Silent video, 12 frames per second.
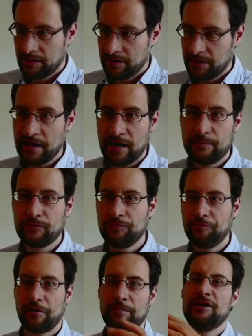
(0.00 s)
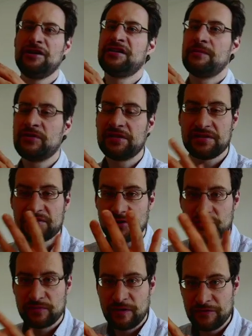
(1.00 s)
yeah, I'm really tempted. This is
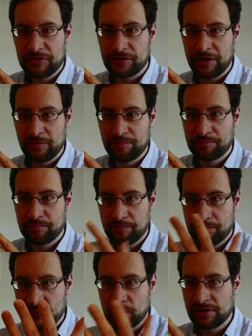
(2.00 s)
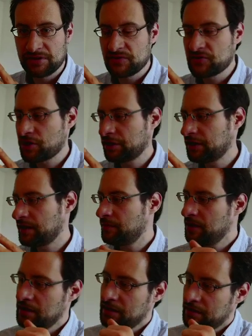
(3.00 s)
also why we try to build this channel
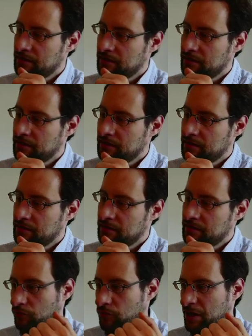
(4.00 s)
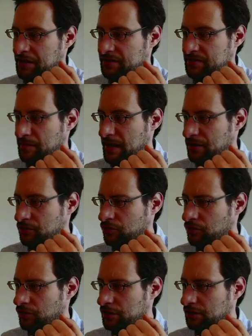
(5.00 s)
up. Writing the
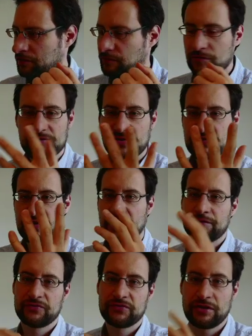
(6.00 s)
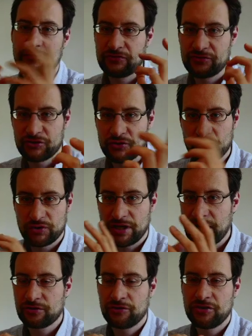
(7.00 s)
microkernel where this kind of stuff should
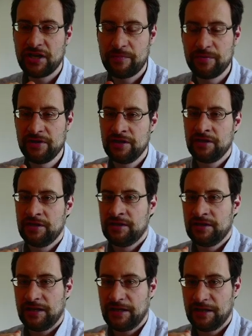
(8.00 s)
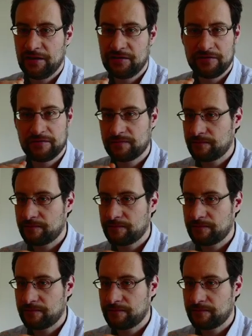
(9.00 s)
like not happen. And